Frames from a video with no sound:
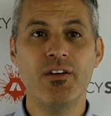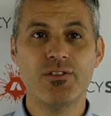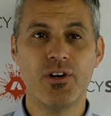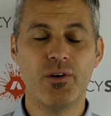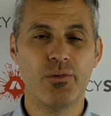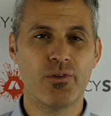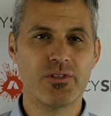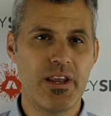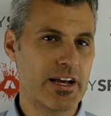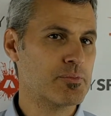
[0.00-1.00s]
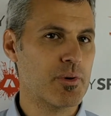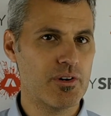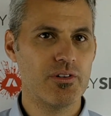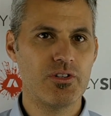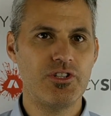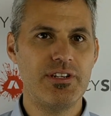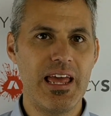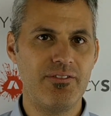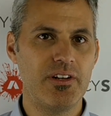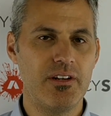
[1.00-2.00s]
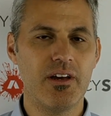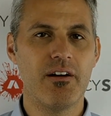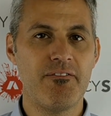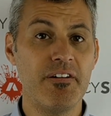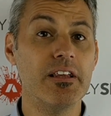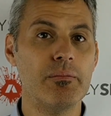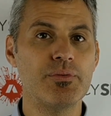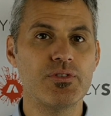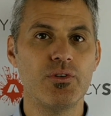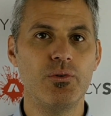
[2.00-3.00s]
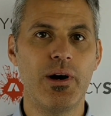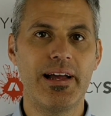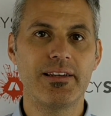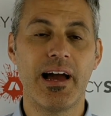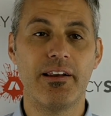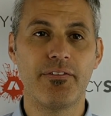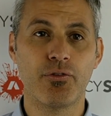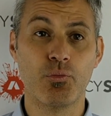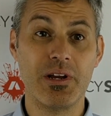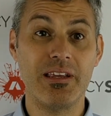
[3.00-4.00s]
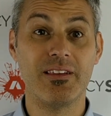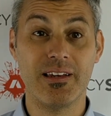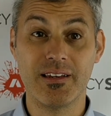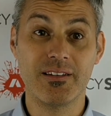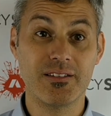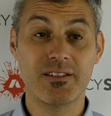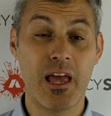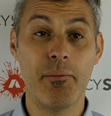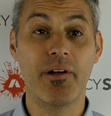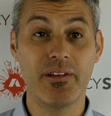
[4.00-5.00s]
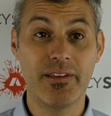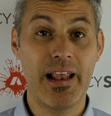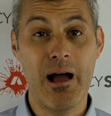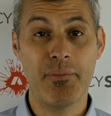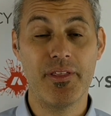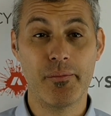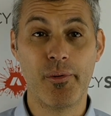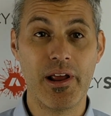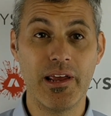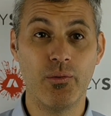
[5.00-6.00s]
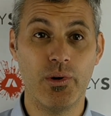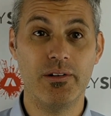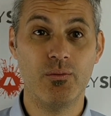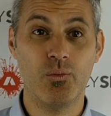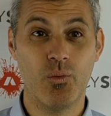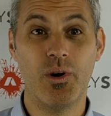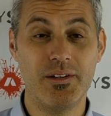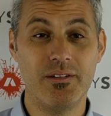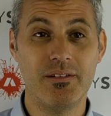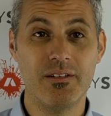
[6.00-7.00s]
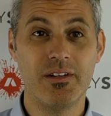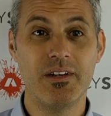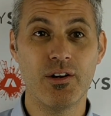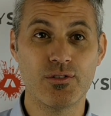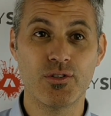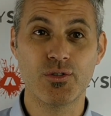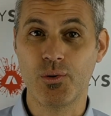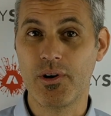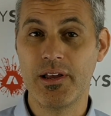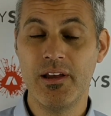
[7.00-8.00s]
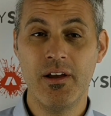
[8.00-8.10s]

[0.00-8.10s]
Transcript: So there's an expert, David Phillips, who had kind of 3 things chemically that happen in the brain when here's the story.